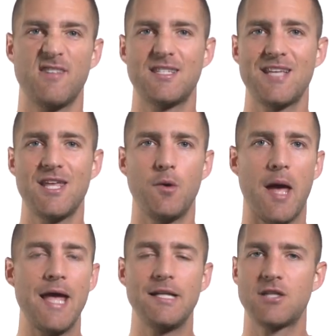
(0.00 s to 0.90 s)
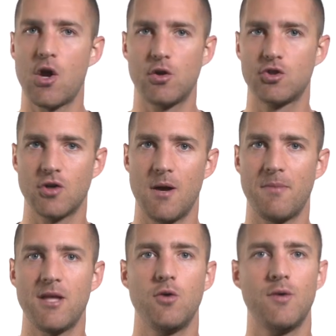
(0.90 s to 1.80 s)
let's say you hate Donald
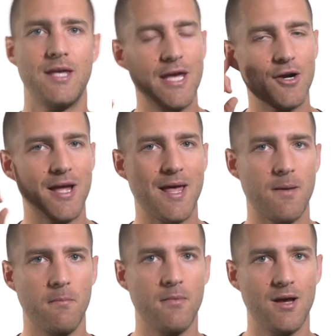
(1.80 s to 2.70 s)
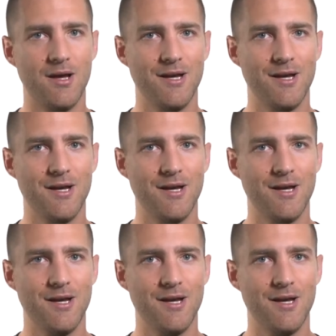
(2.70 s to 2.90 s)
Trump and you hear him